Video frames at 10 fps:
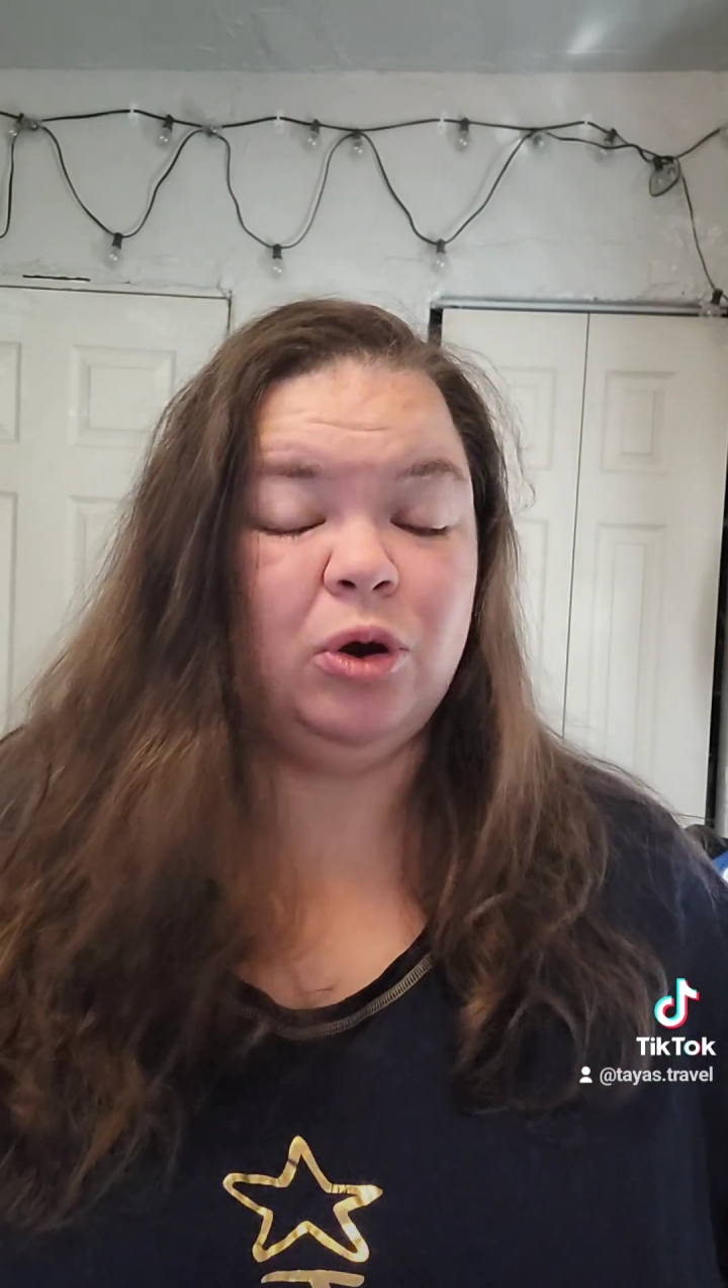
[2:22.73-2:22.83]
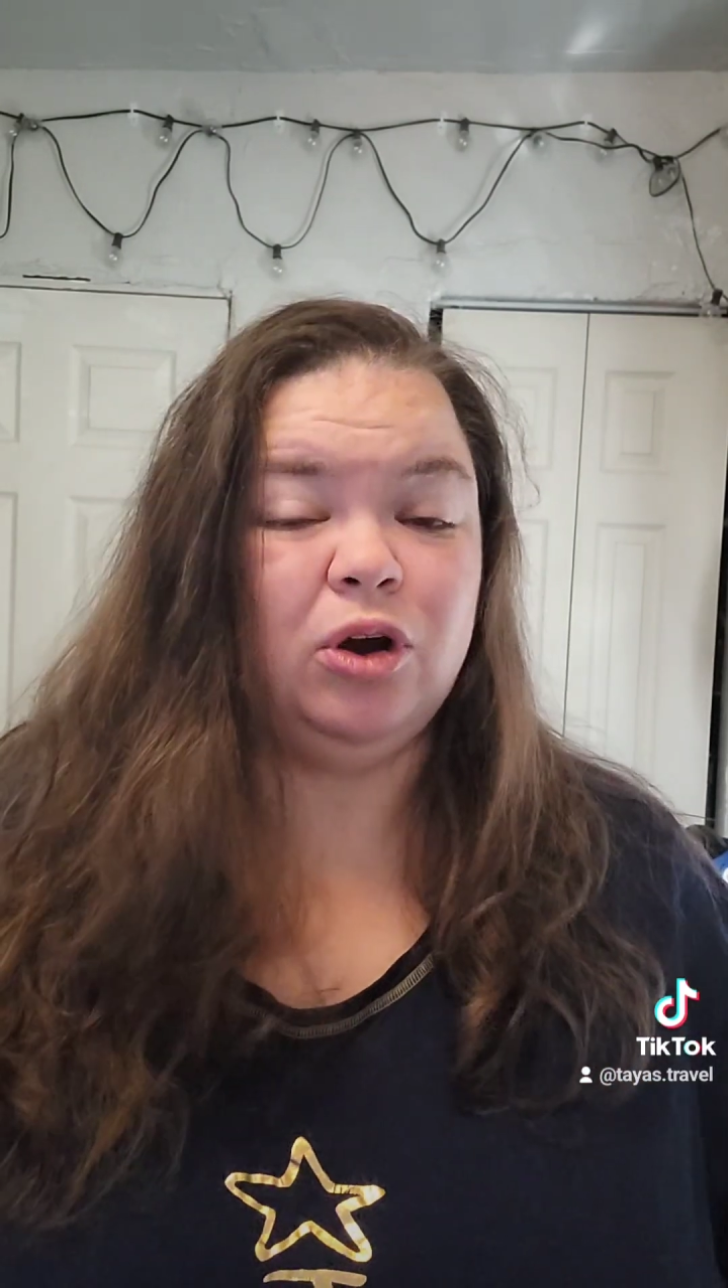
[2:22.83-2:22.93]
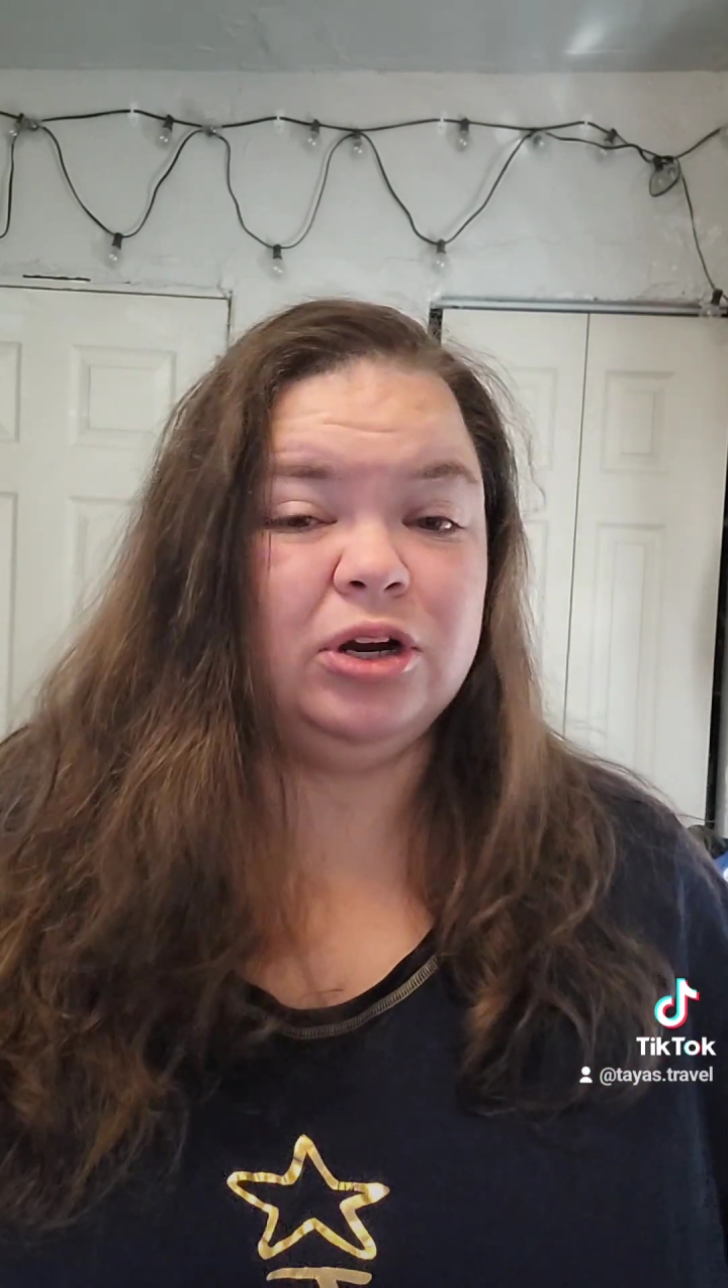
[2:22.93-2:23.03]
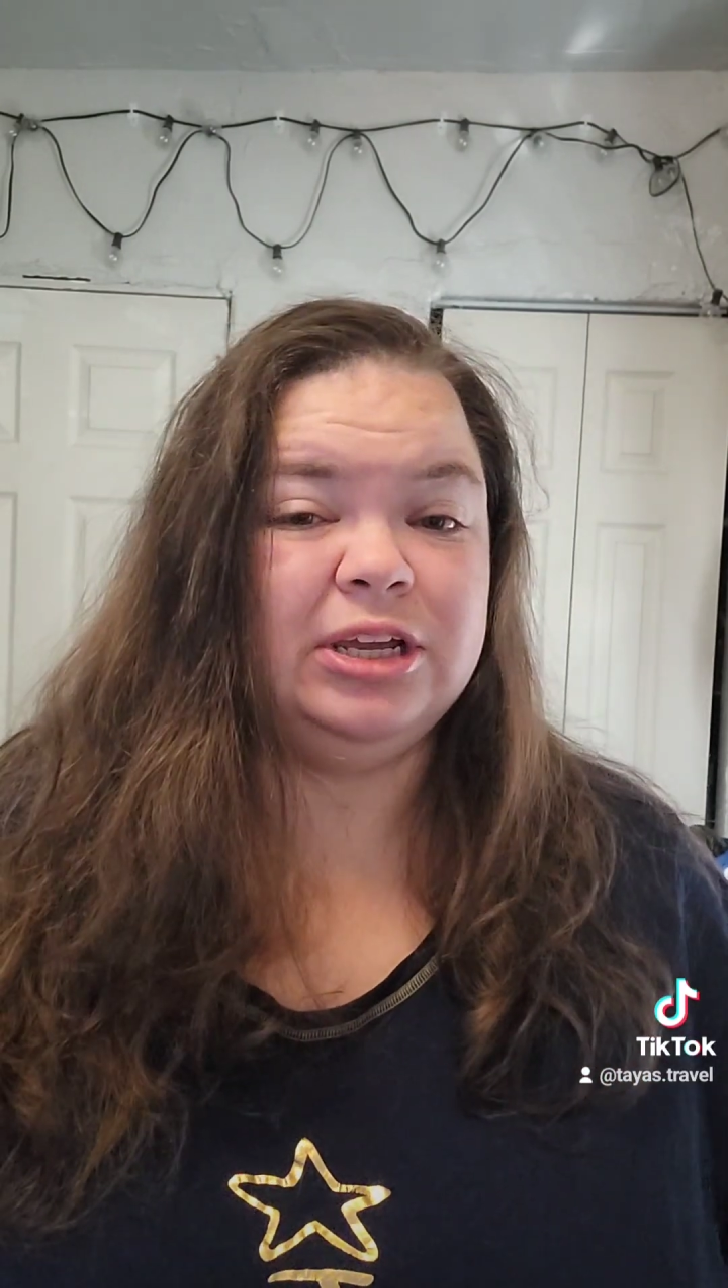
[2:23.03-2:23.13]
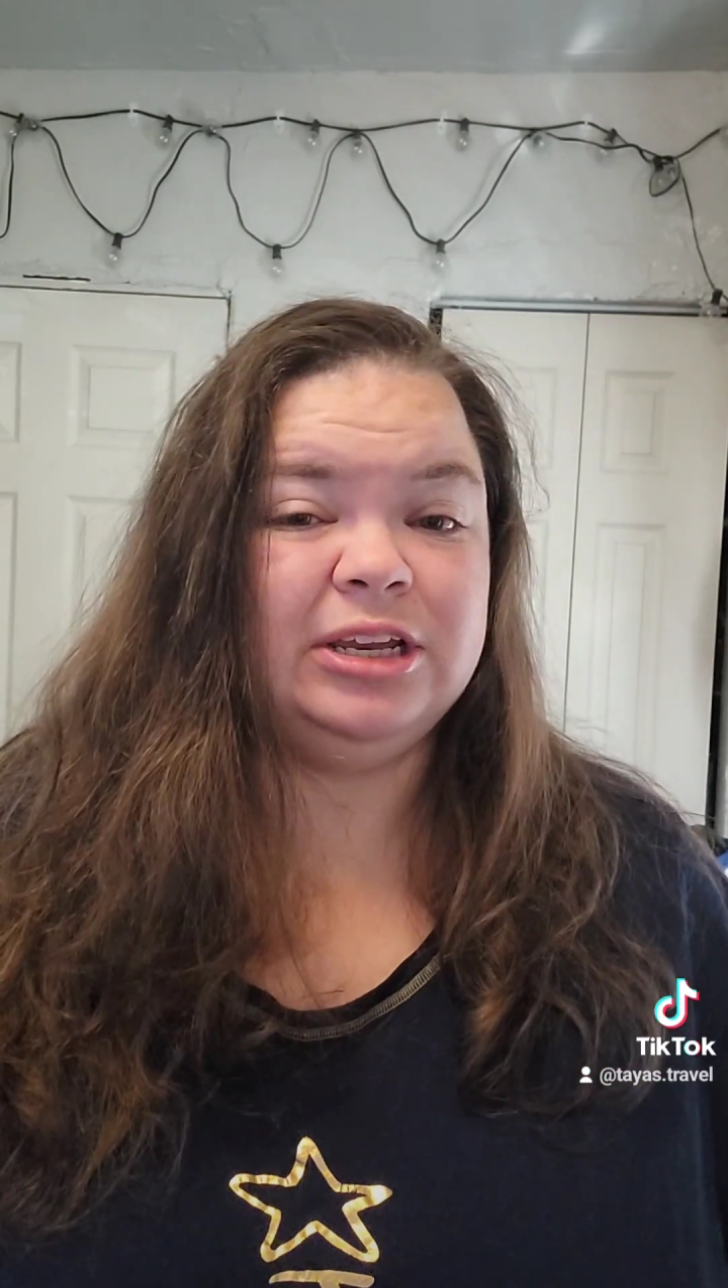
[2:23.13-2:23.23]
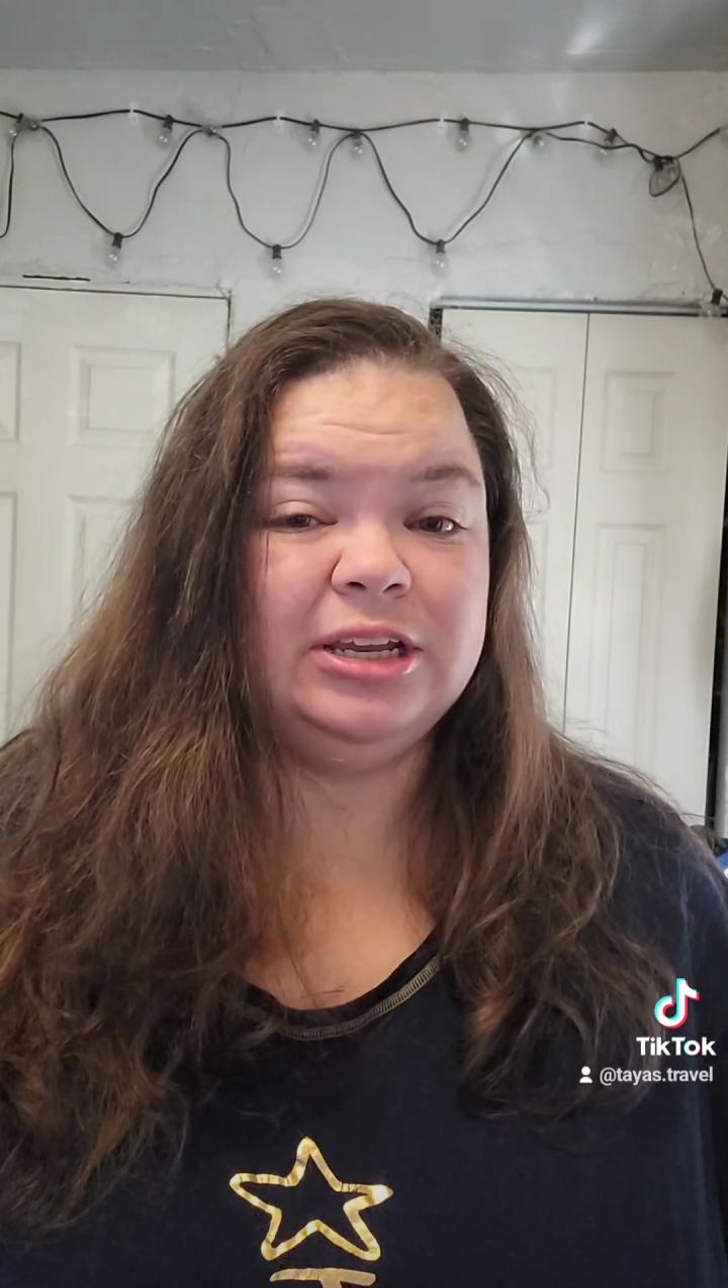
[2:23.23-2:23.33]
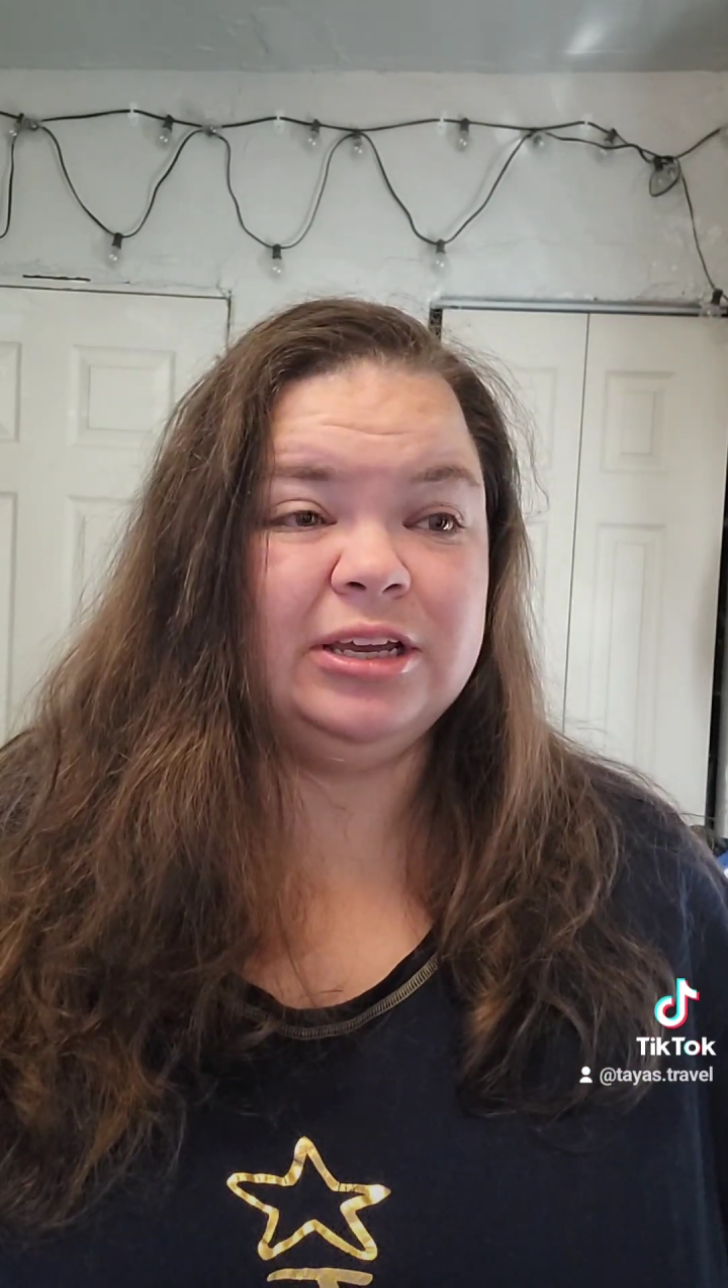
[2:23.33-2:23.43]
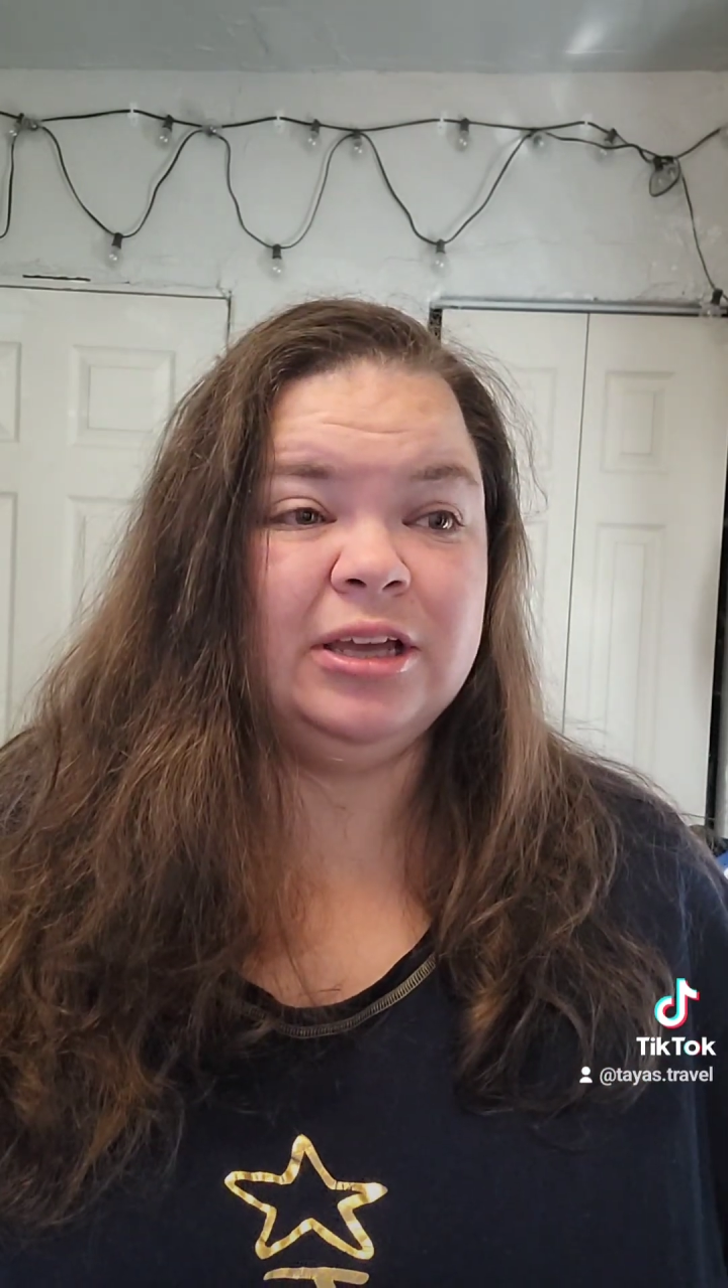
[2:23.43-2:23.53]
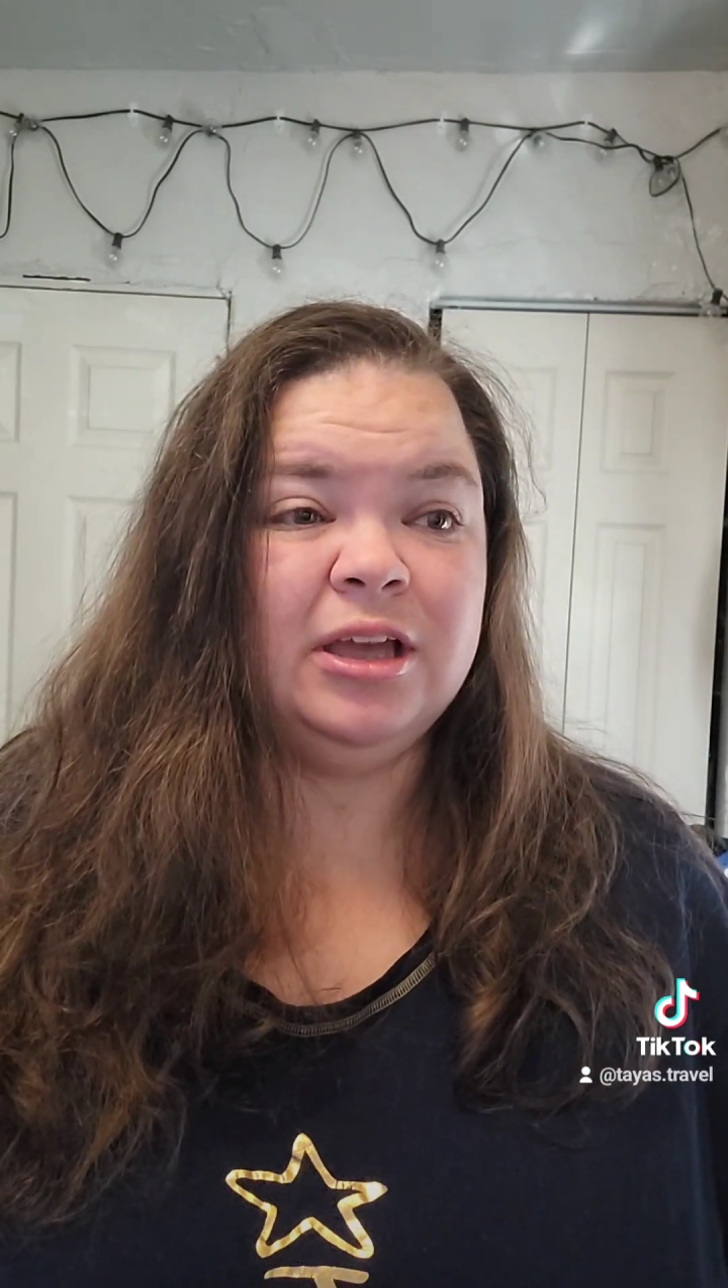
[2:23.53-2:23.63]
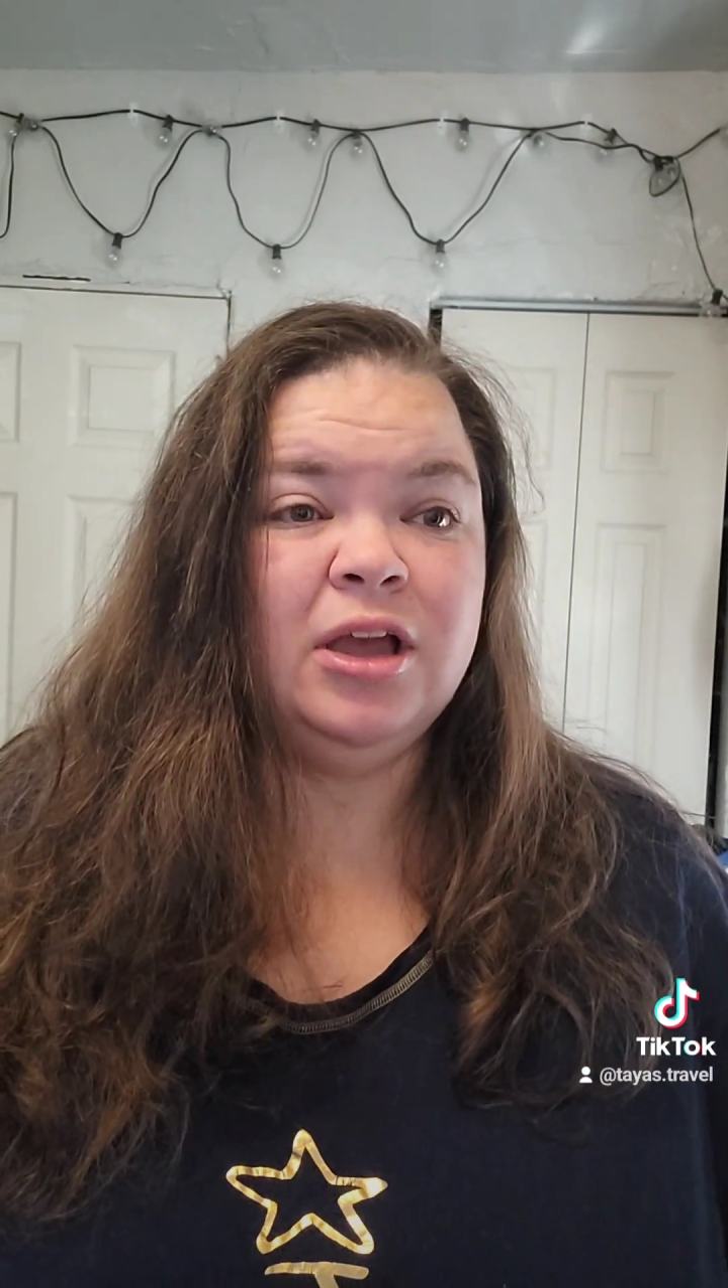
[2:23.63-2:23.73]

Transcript: are eating